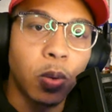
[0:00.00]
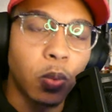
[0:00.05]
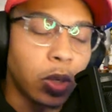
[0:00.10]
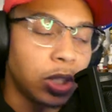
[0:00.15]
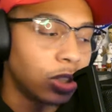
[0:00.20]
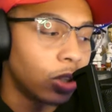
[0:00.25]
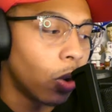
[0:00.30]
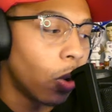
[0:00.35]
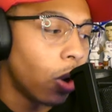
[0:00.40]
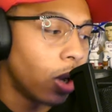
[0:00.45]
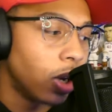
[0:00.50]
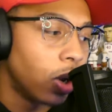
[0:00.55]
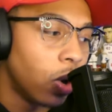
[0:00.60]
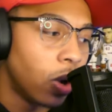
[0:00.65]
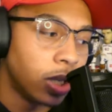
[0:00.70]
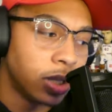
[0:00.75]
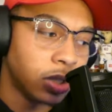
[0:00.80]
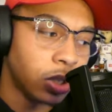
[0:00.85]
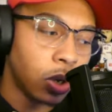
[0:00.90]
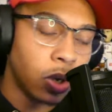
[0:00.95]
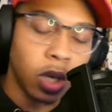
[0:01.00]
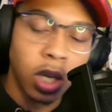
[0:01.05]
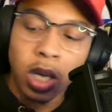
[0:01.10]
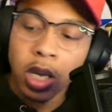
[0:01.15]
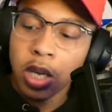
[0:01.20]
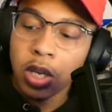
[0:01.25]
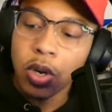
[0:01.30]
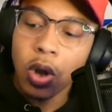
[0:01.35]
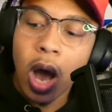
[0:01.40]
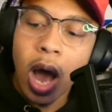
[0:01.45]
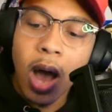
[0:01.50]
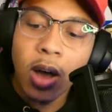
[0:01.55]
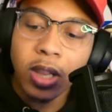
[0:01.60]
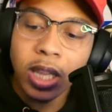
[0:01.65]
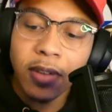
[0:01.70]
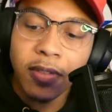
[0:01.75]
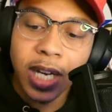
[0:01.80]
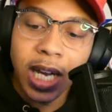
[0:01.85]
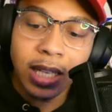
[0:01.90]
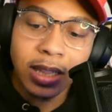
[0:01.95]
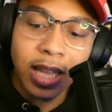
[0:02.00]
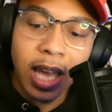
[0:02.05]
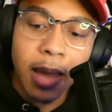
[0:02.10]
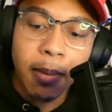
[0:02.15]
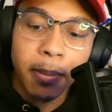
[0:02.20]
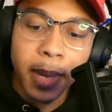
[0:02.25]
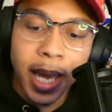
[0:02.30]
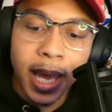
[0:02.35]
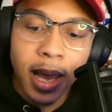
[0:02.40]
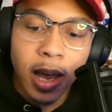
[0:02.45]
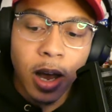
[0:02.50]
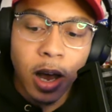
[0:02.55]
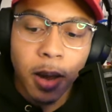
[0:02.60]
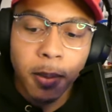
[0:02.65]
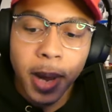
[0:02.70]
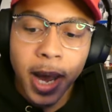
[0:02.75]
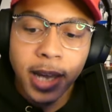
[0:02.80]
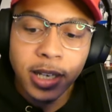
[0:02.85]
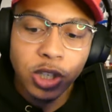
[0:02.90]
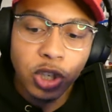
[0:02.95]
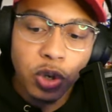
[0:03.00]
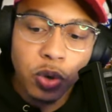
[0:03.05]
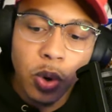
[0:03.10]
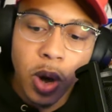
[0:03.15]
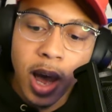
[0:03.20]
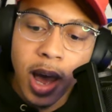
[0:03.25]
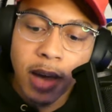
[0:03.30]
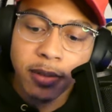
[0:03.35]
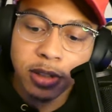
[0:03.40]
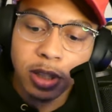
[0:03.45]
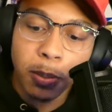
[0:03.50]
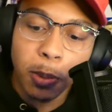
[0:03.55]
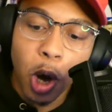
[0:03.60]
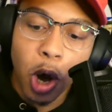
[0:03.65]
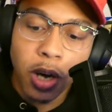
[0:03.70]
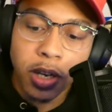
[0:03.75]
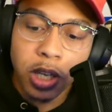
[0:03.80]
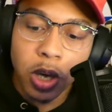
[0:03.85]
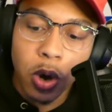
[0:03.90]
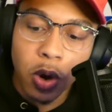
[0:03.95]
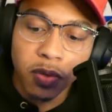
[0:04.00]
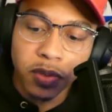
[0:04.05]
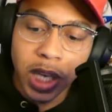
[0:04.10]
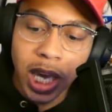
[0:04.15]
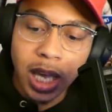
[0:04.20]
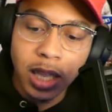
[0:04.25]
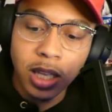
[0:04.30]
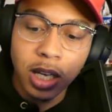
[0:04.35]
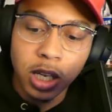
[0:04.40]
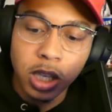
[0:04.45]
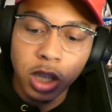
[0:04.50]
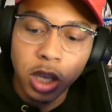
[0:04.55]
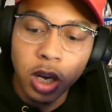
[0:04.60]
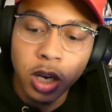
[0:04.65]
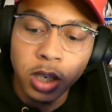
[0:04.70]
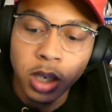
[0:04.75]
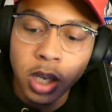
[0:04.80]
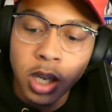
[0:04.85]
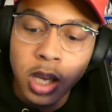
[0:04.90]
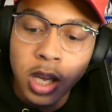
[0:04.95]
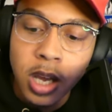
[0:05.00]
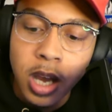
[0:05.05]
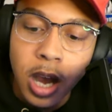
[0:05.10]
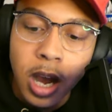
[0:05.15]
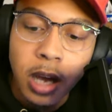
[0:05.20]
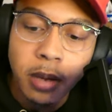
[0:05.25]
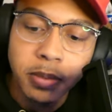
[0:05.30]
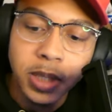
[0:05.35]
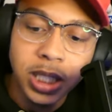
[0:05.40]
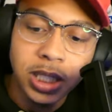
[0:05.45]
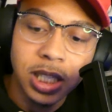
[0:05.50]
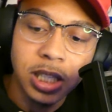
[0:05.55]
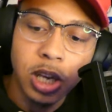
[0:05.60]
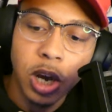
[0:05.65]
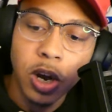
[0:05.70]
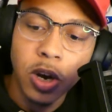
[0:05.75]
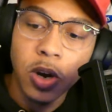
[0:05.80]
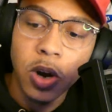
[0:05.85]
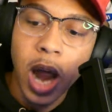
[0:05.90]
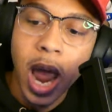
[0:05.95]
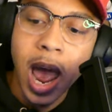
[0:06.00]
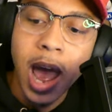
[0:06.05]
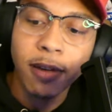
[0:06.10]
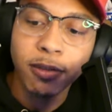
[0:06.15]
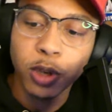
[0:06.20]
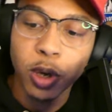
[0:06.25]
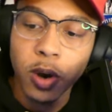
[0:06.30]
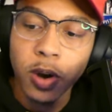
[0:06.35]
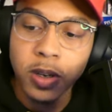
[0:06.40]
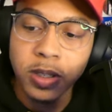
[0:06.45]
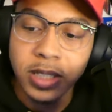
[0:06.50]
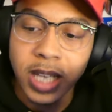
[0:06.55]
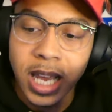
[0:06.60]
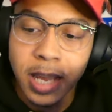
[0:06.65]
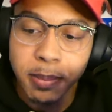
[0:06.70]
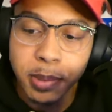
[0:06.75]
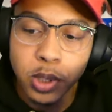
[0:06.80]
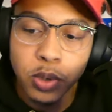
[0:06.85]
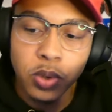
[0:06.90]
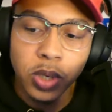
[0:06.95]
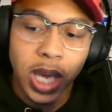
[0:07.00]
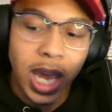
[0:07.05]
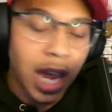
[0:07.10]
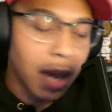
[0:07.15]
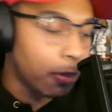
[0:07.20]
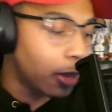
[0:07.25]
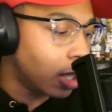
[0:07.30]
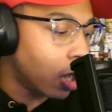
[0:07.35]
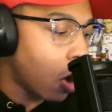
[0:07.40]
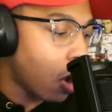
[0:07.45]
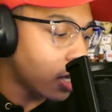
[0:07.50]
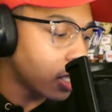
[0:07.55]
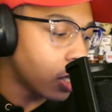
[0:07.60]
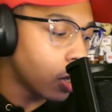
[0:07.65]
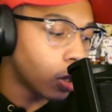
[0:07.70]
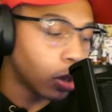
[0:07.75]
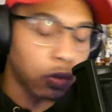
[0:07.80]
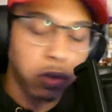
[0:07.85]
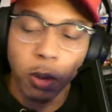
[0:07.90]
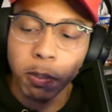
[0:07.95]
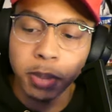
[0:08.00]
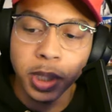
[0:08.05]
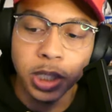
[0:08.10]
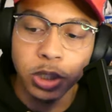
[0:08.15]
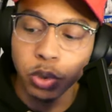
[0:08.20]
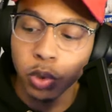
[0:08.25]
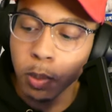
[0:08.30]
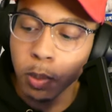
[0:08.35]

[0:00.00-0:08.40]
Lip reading: and what's going on. So, you know, I'll leave it at that, man. I do have some audio of Caitlin Clark. This is her after her debut game, and the audio is from Bleacher